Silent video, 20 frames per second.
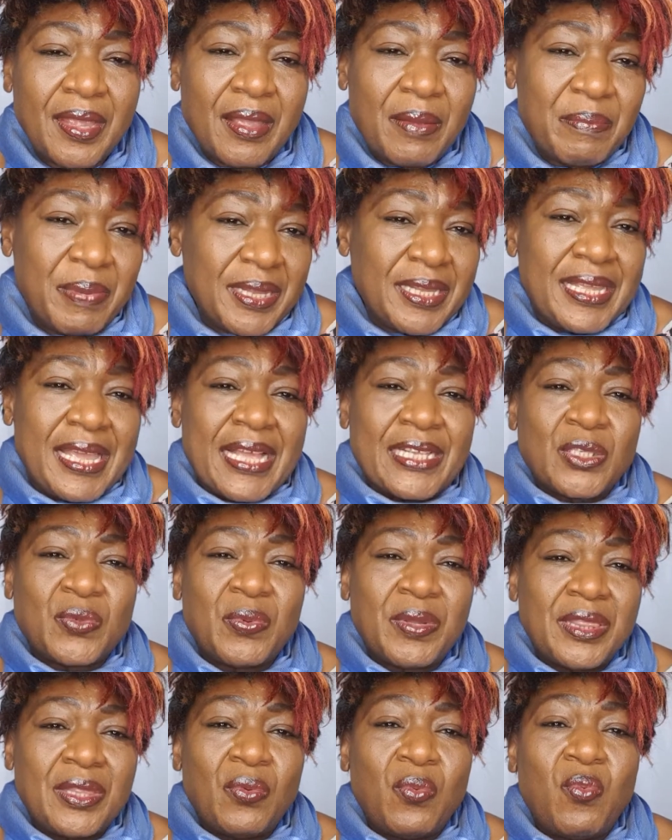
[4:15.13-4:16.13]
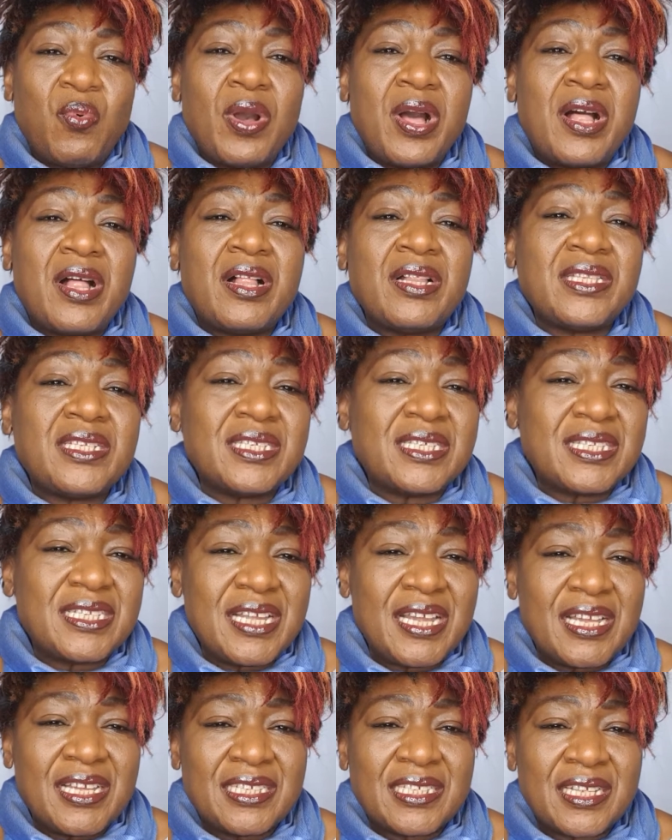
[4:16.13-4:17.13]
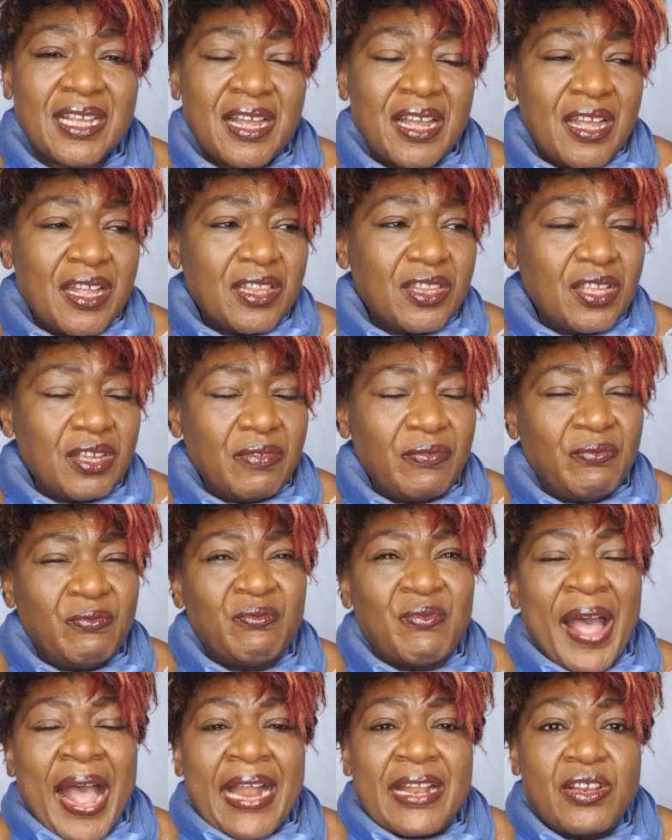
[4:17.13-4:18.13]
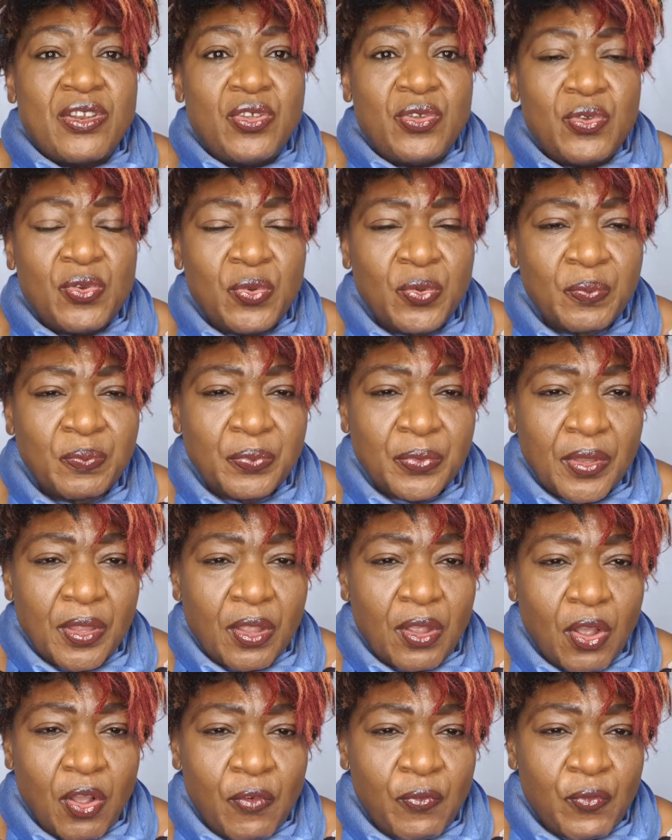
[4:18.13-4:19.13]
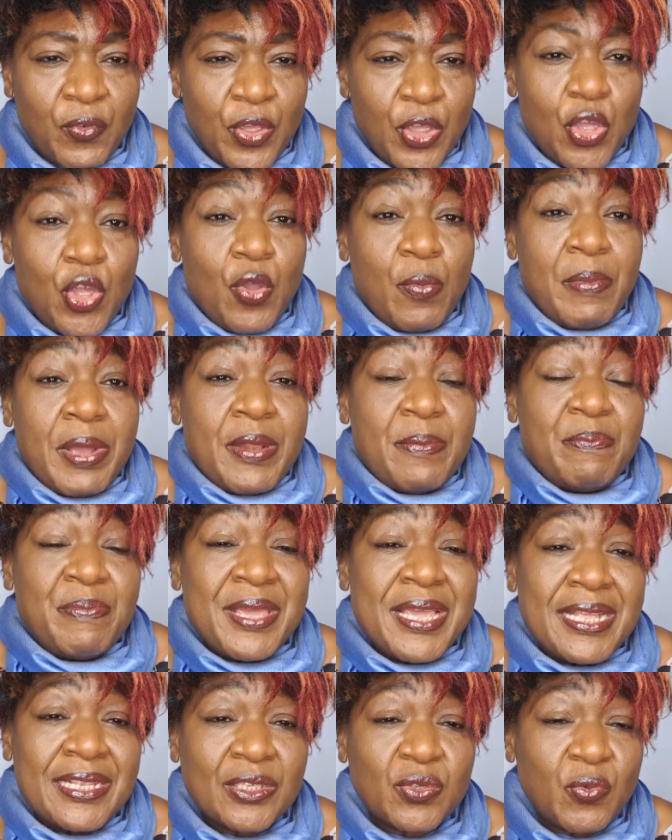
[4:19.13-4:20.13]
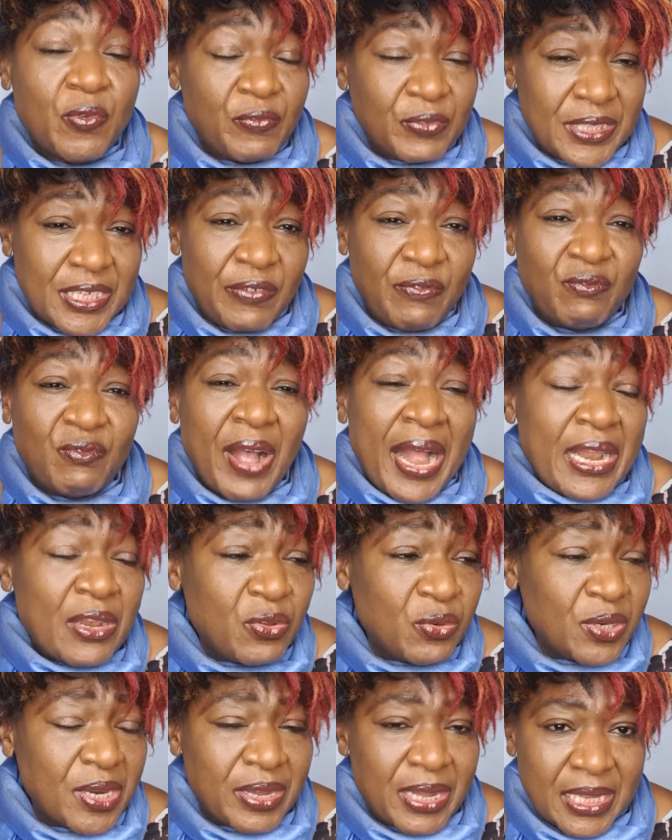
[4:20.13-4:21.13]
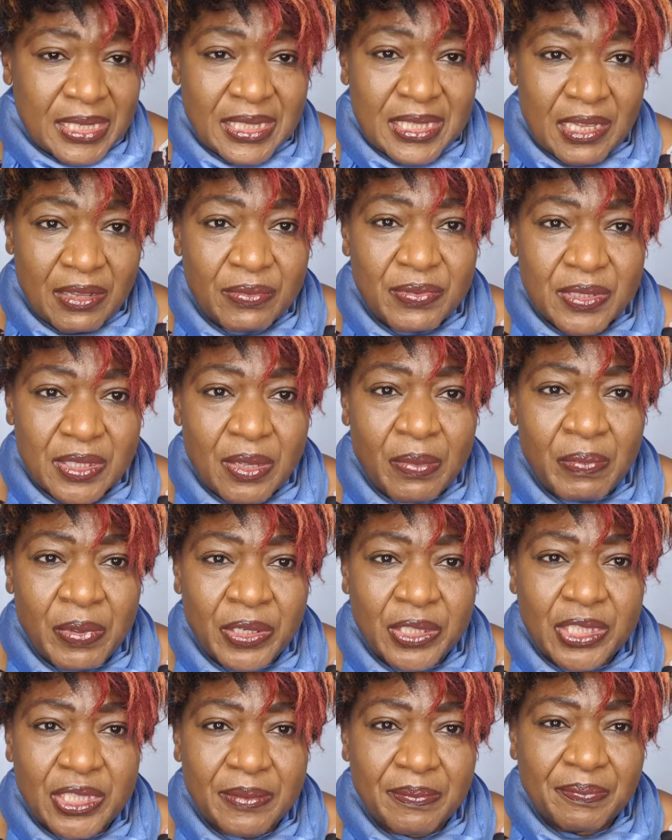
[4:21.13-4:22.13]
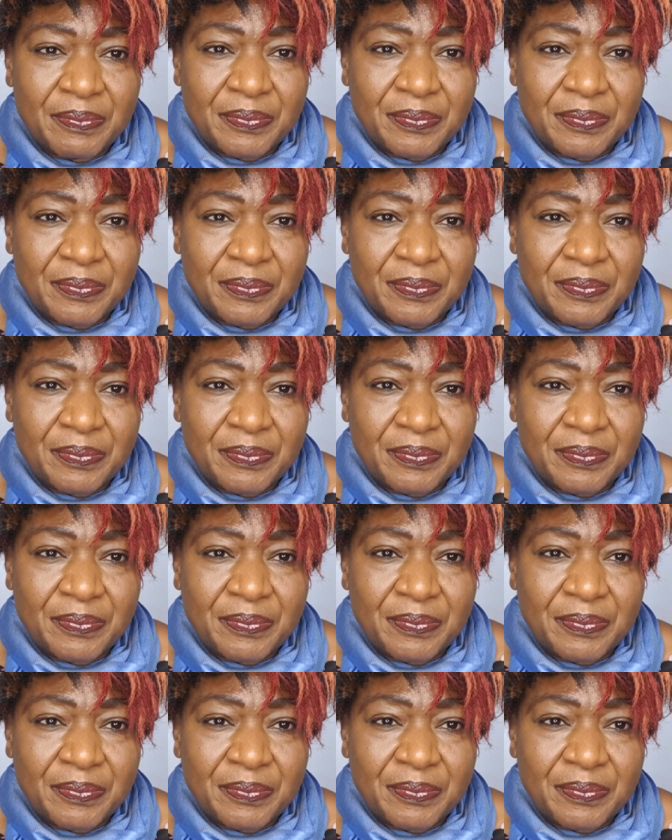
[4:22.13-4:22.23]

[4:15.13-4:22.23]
But guess what? The world these days, the value of human beings, we've devalued ourselves so much.